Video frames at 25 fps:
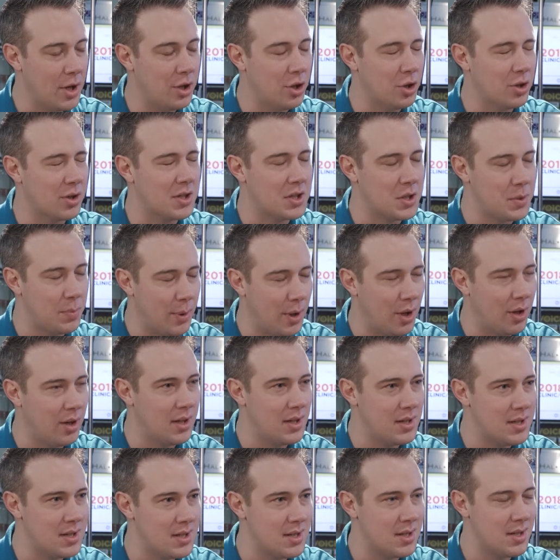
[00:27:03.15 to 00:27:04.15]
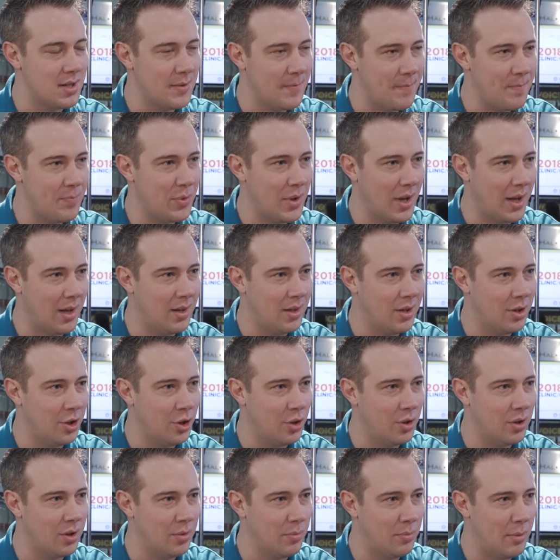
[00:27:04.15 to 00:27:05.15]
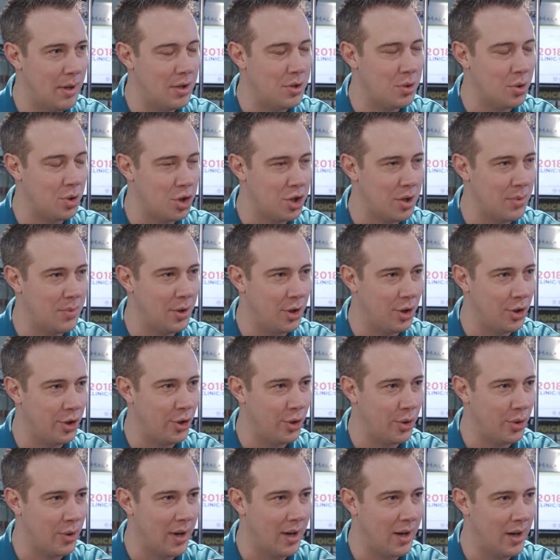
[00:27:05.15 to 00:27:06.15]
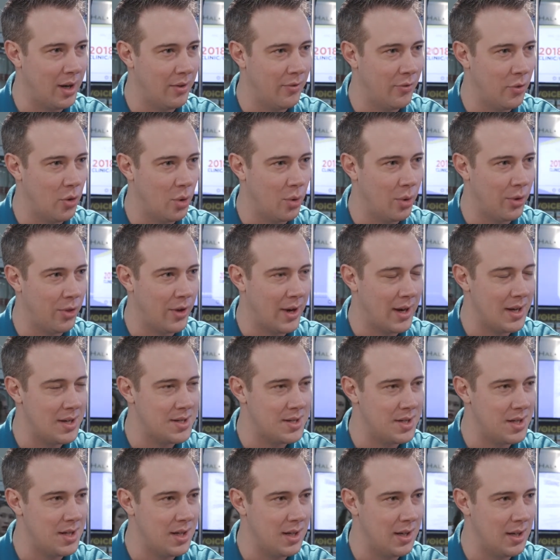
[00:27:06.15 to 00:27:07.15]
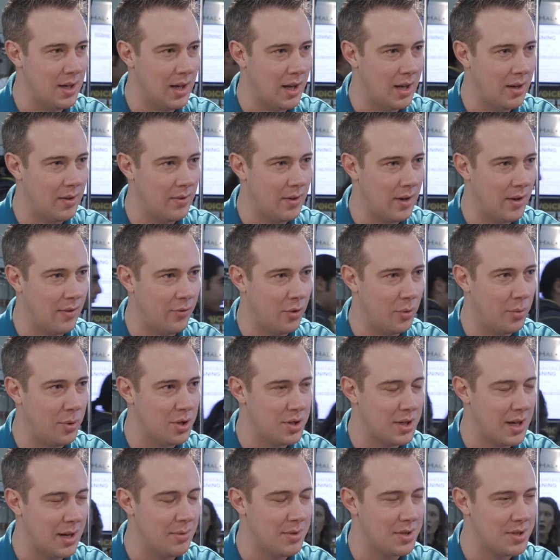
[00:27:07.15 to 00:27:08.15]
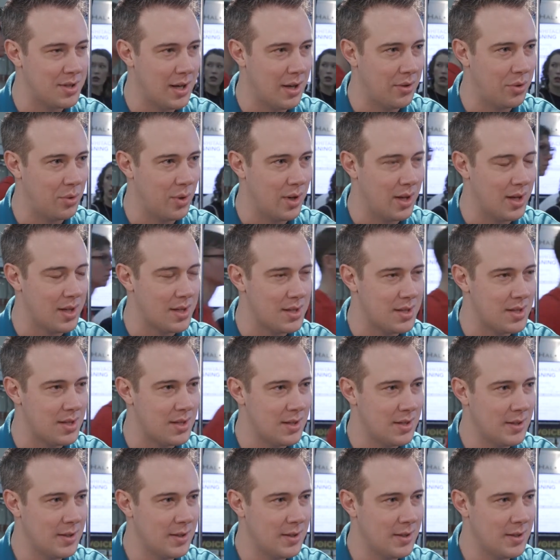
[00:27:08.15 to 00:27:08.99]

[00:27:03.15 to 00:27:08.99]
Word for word: in your experience, and your mentorship that you're doing right now in Fort Worth ISD, and, and from your time at Southwest.